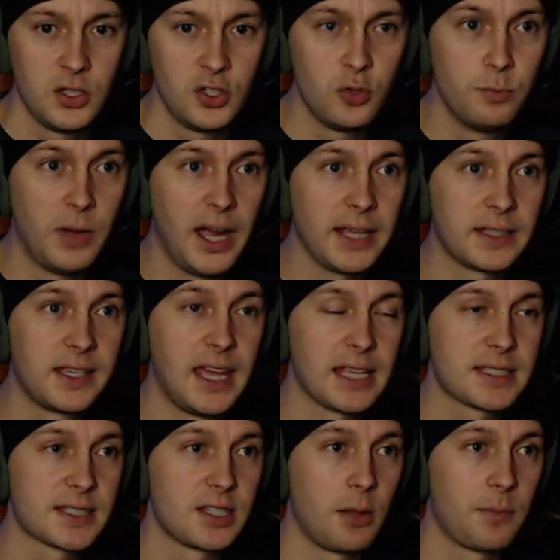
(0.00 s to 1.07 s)
You might
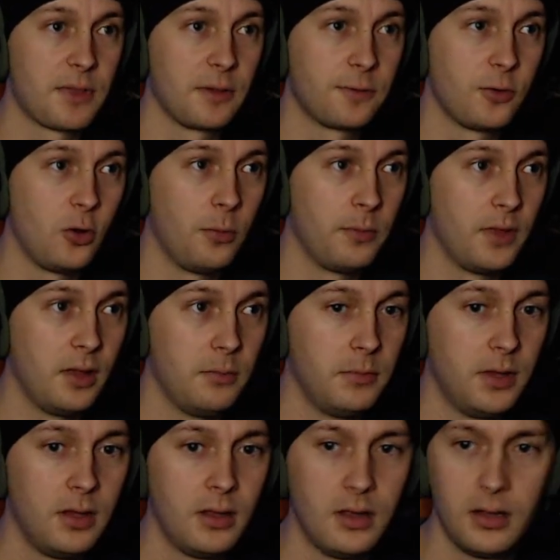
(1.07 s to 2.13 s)
get something from
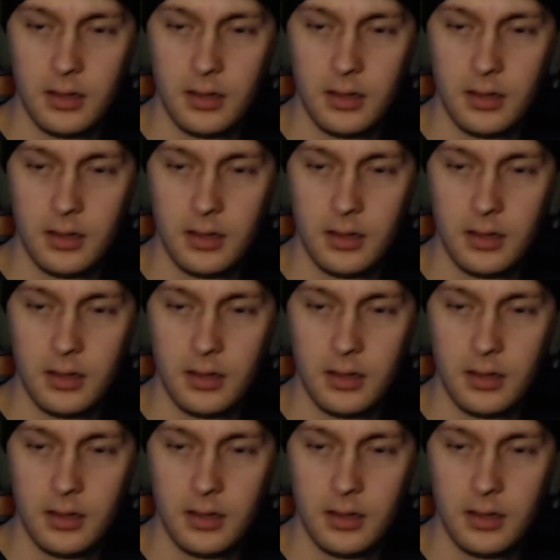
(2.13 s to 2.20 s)
them.